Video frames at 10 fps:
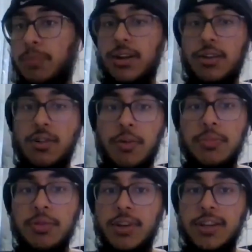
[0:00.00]
better
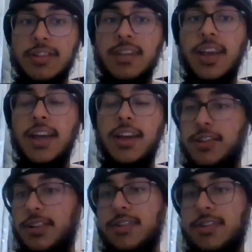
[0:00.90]
components
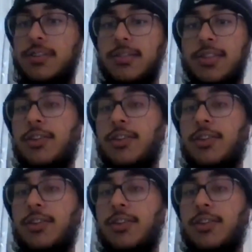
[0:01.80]
just to